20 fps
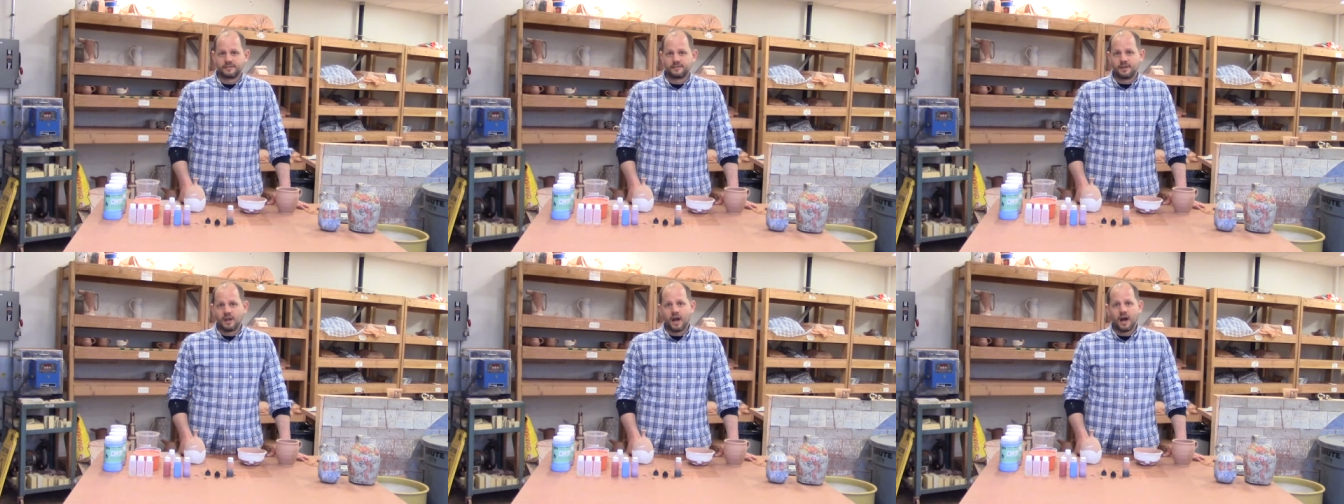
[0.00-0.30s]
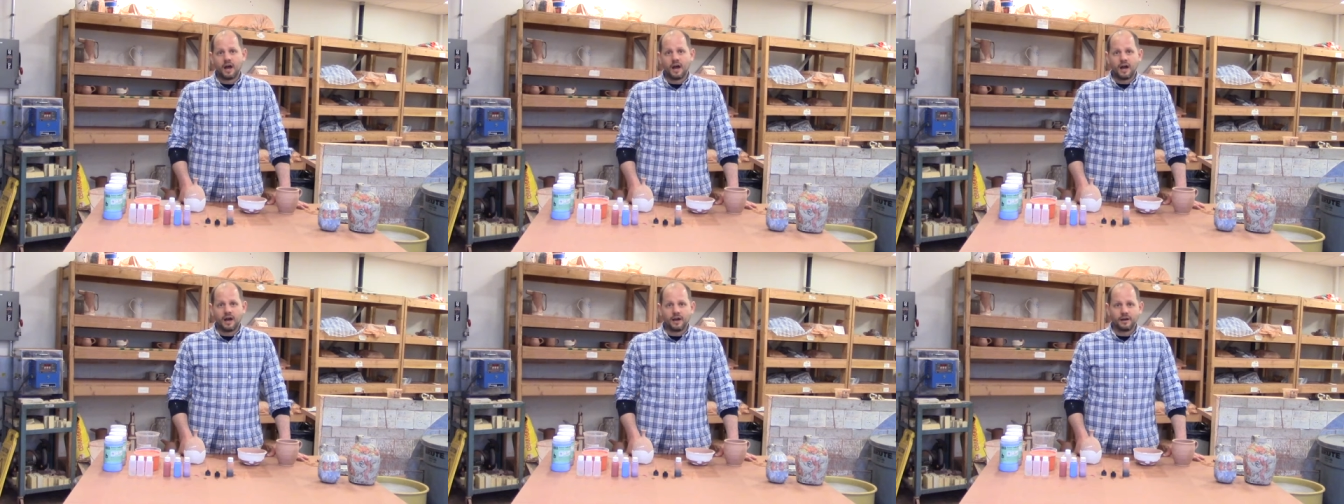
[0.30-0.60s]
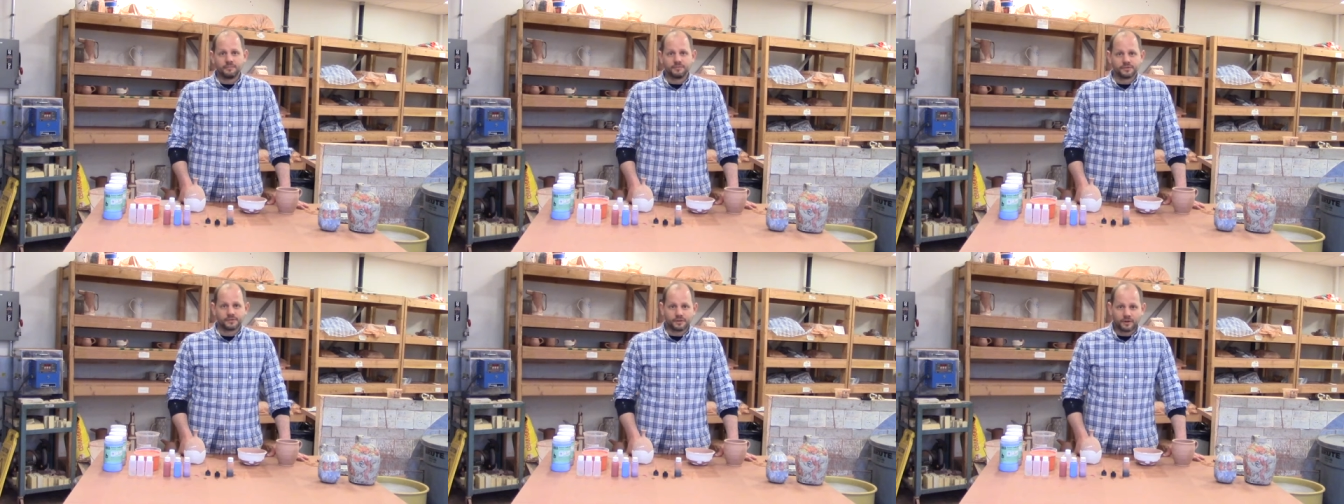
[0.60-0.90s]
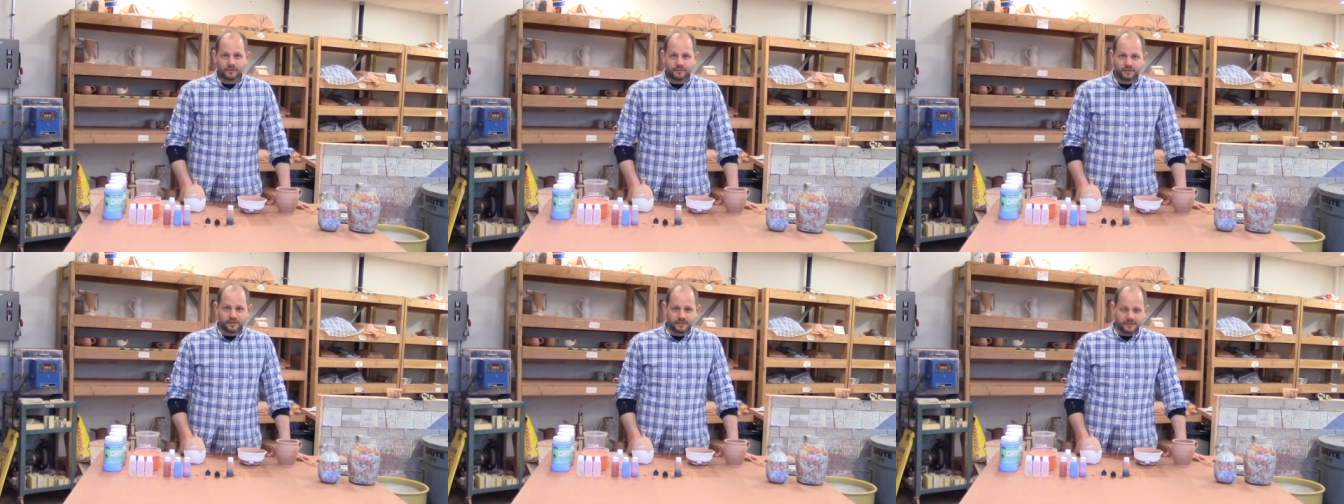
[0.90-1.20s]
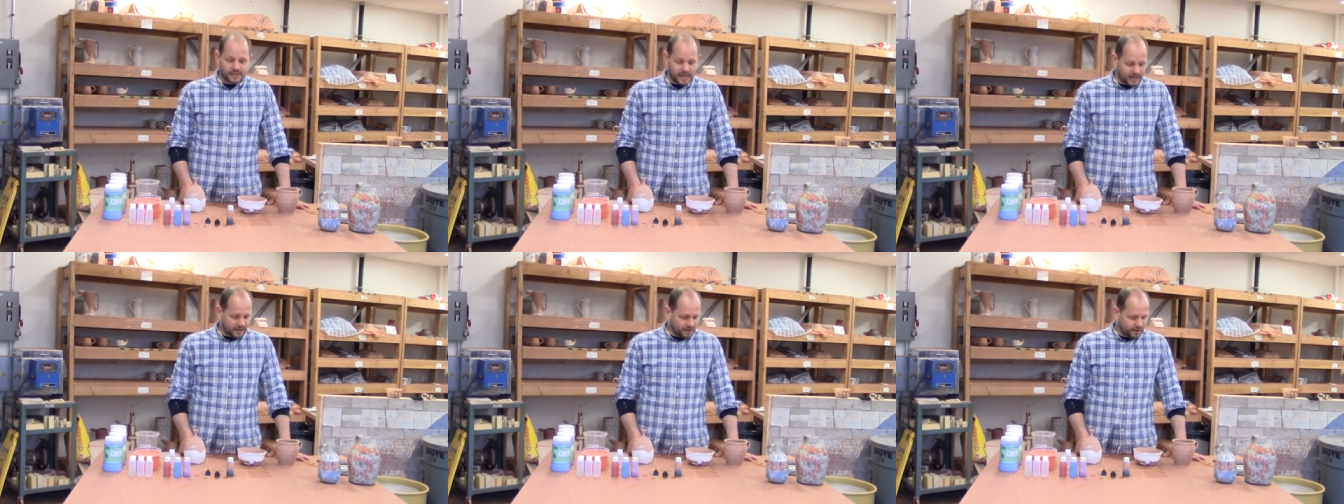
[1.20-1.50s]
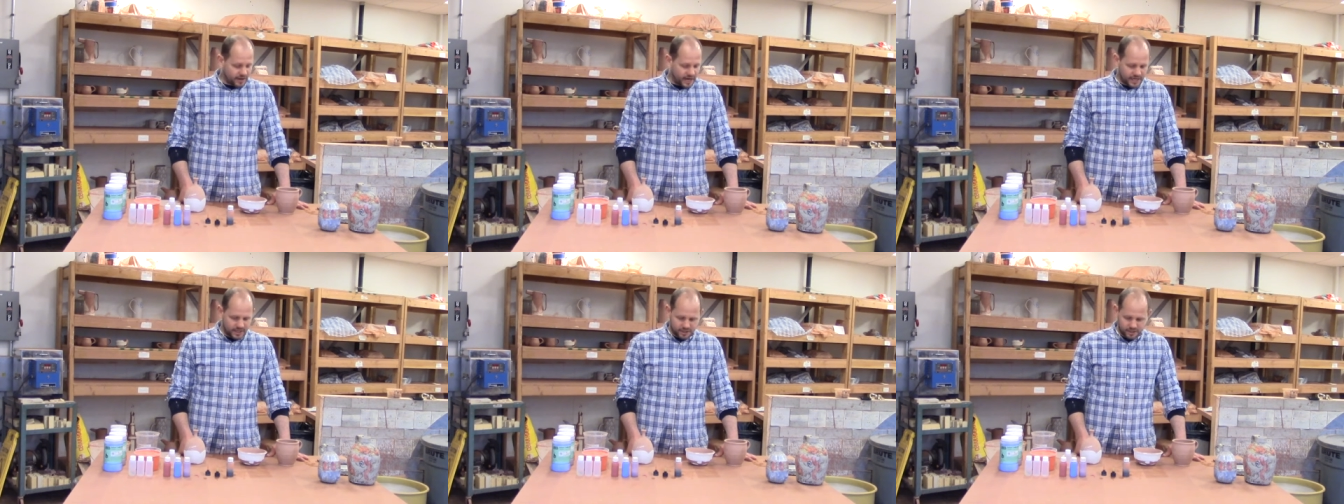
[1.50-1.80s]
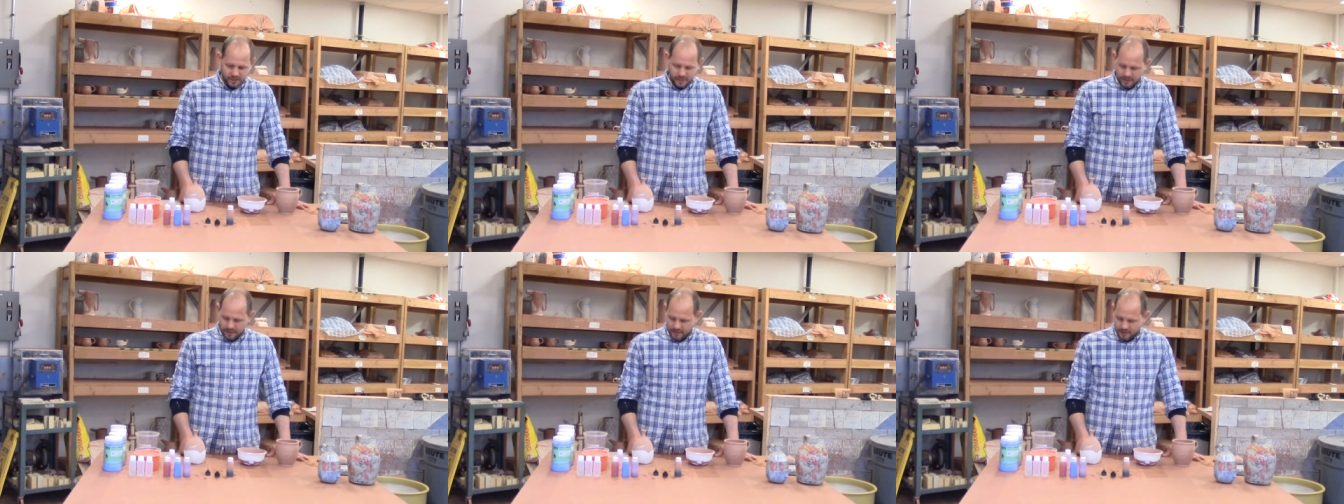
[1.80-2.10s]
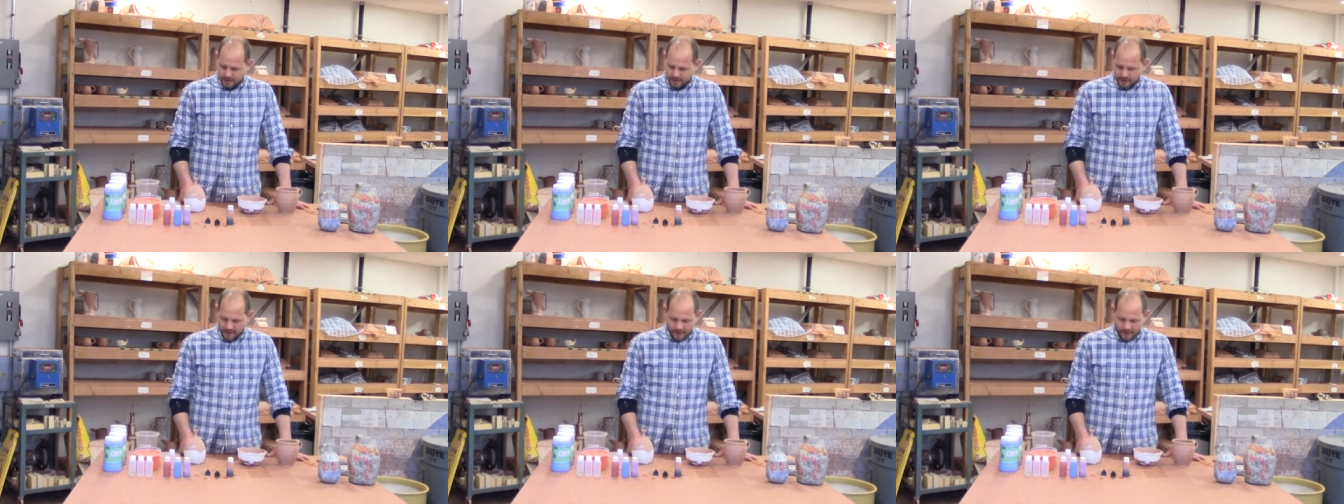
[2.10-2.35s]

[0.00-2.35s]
um, surface decoration.